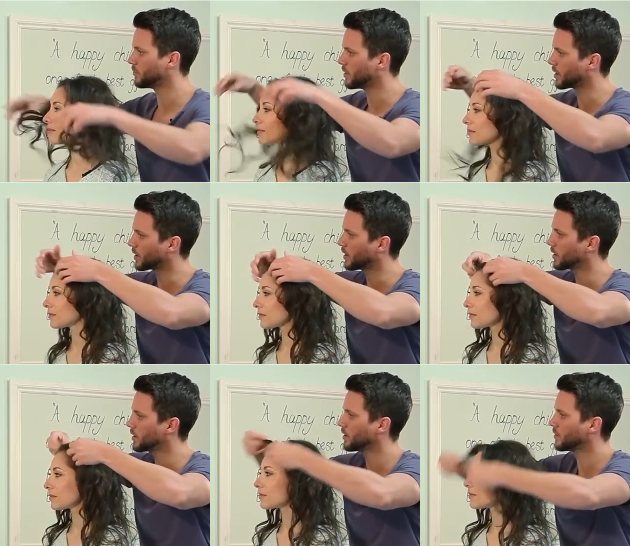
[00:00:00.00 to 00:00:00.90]
Speaker 1: Work it,
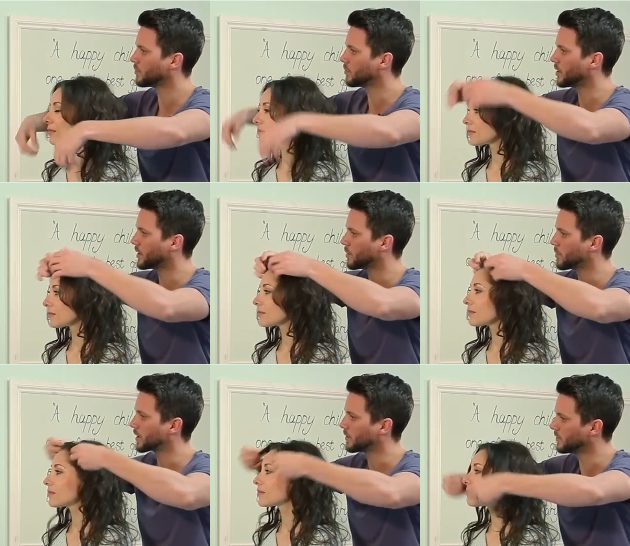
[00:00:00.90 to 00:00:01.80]
work that
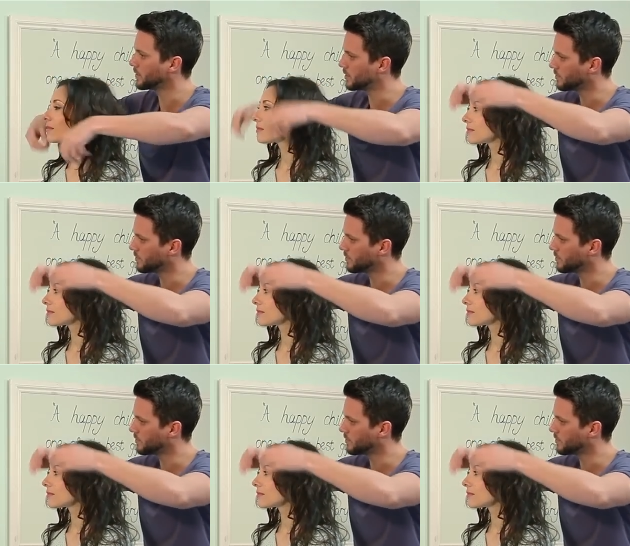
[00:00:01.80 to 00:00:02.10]
back onto the